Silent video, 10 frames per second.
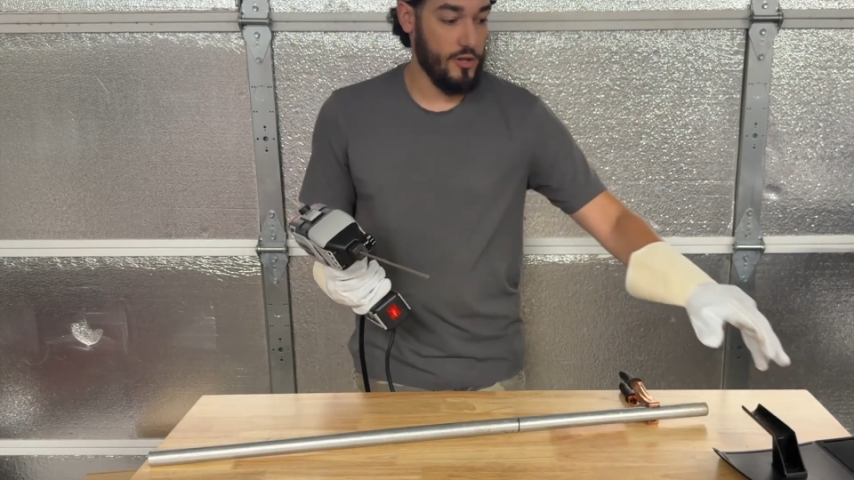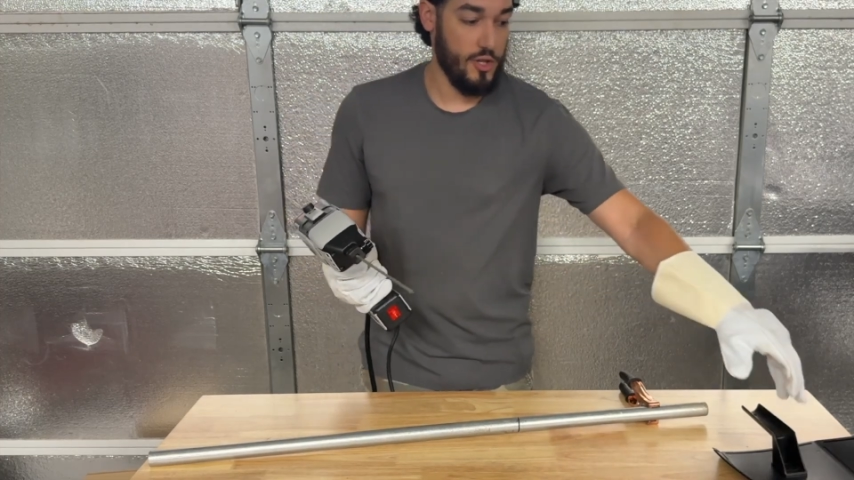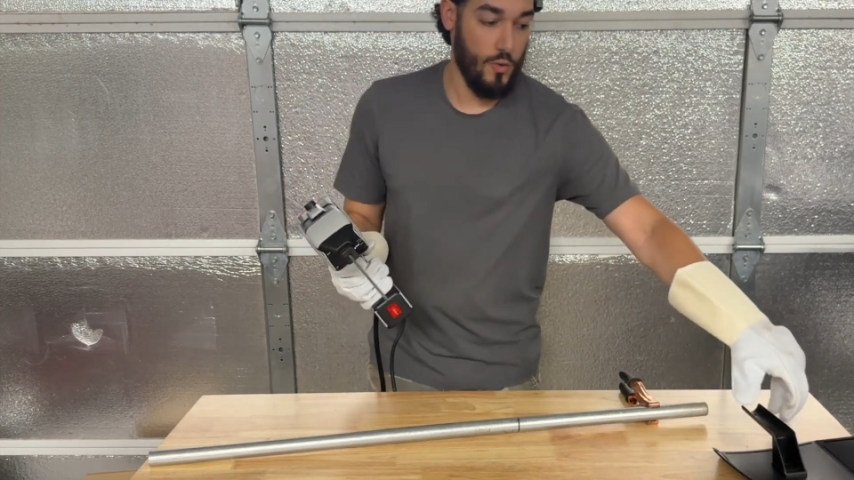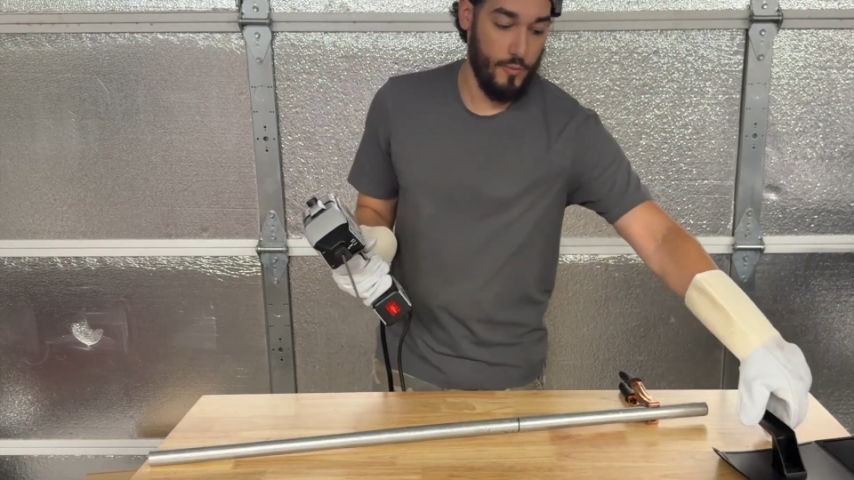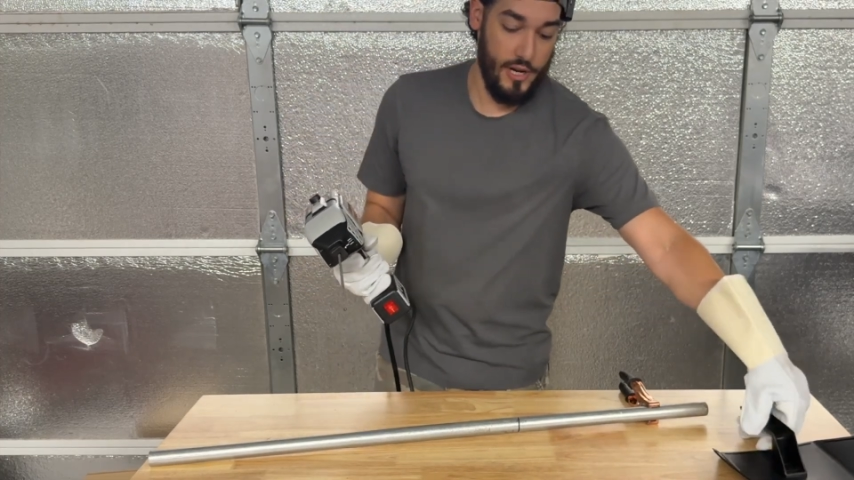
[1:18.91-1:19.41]
So
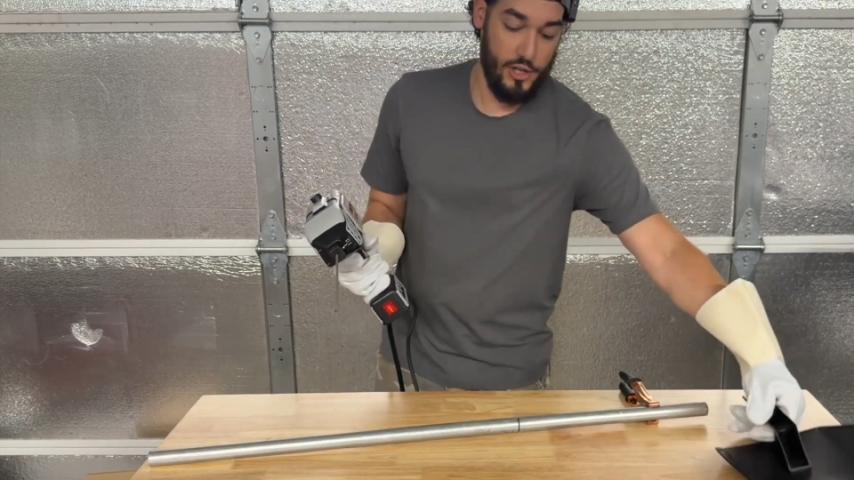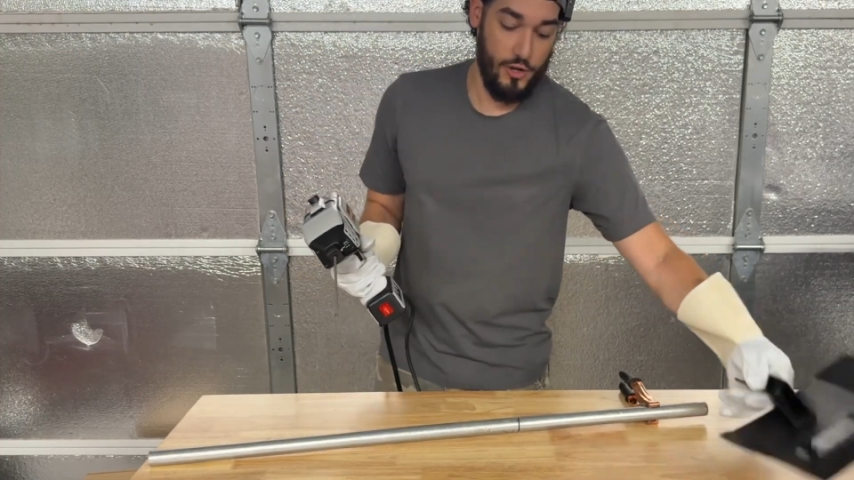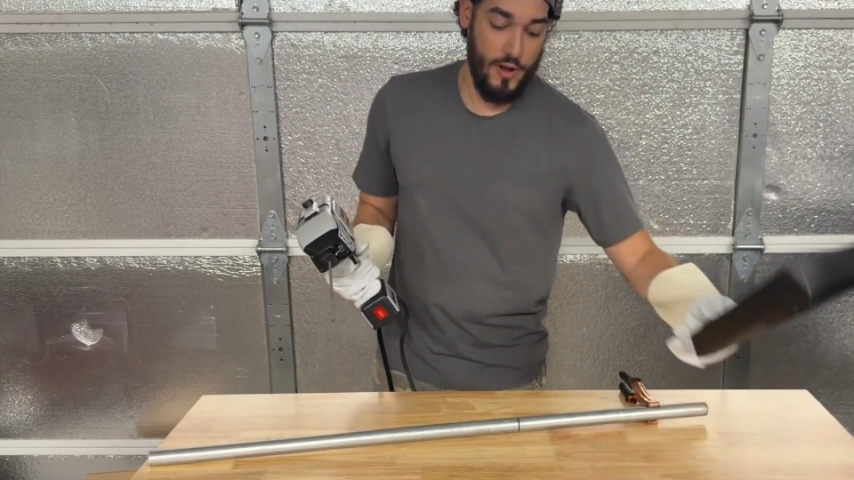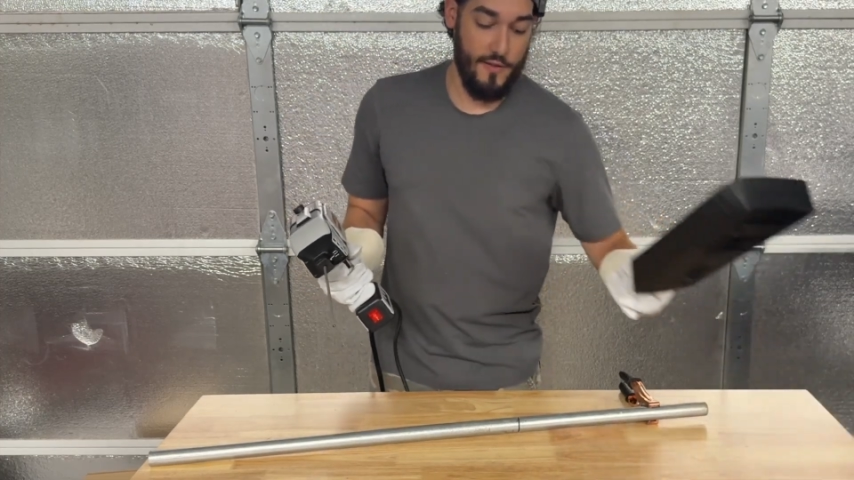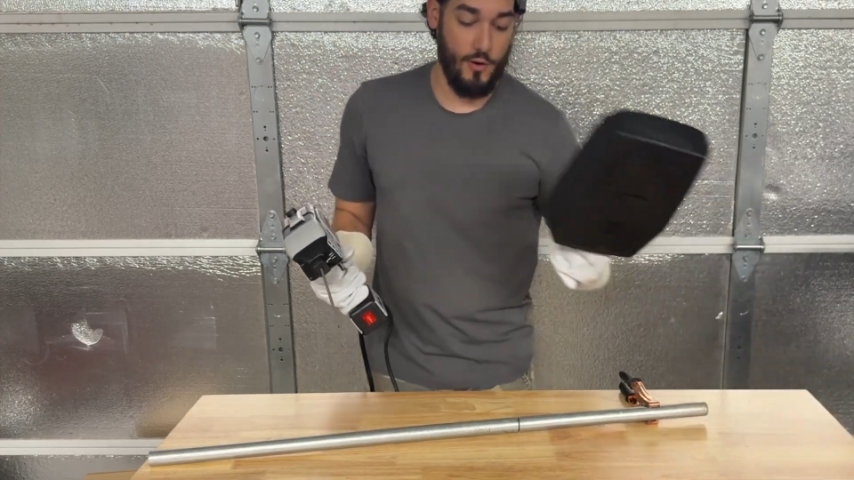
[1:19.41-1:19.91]
you want to make sure
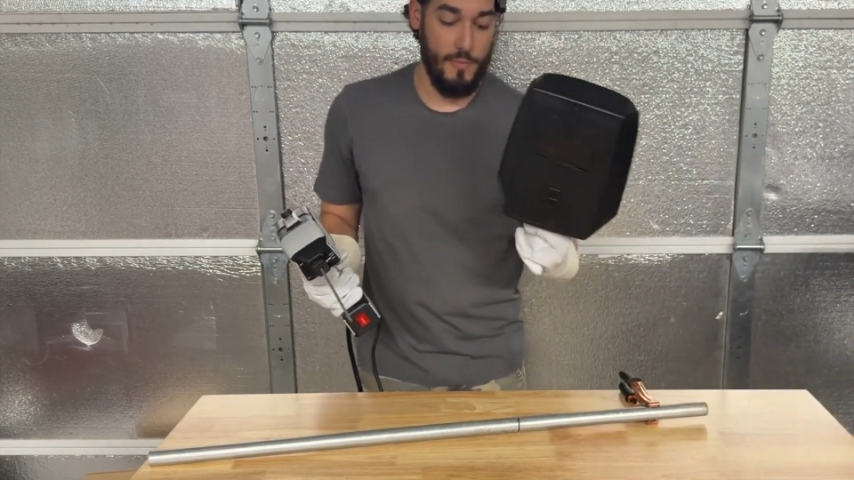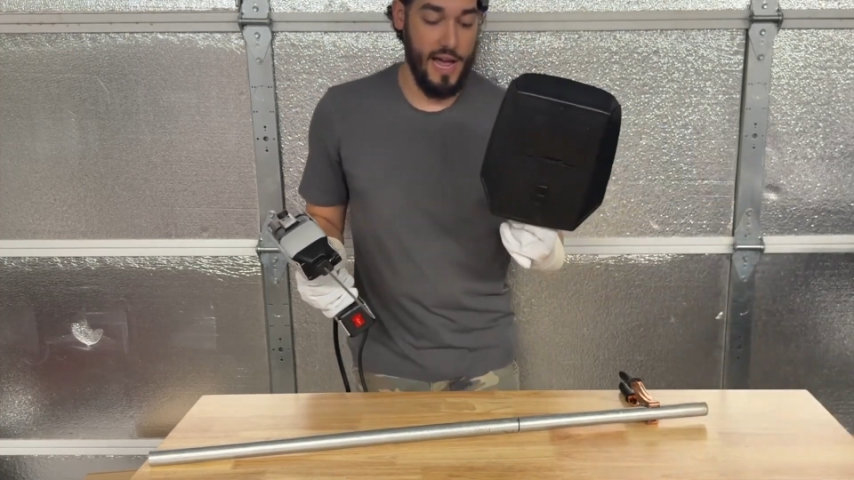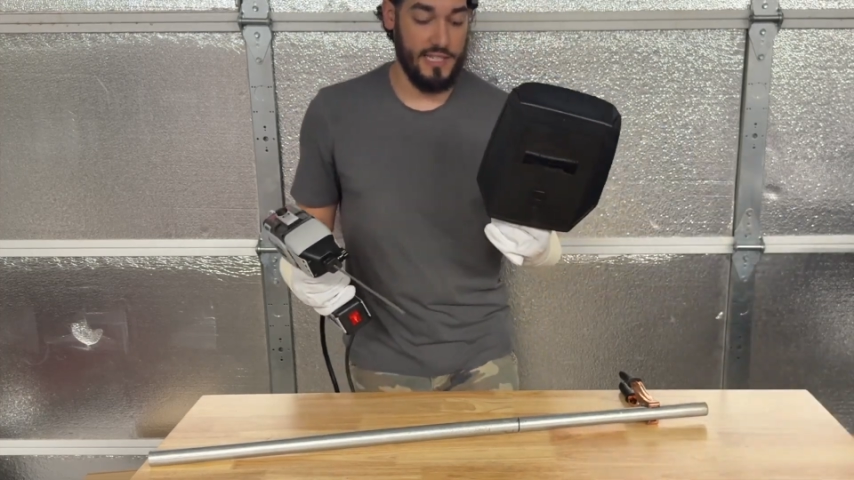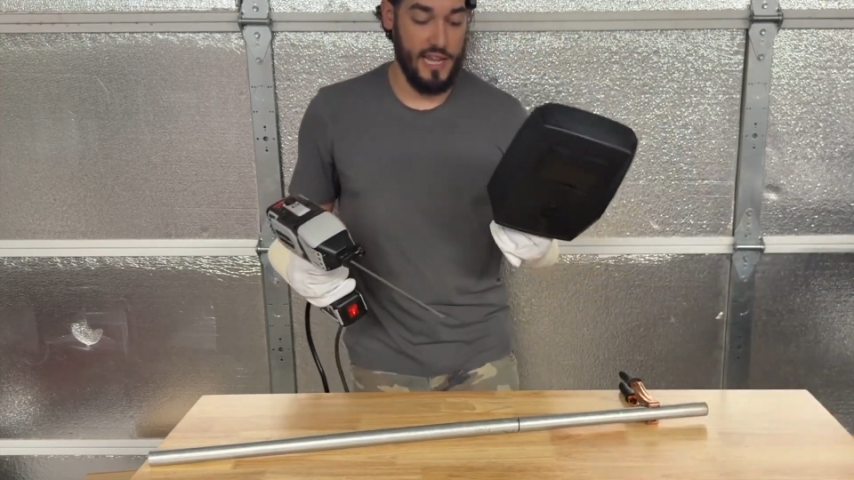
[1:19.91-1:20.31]
you have your mask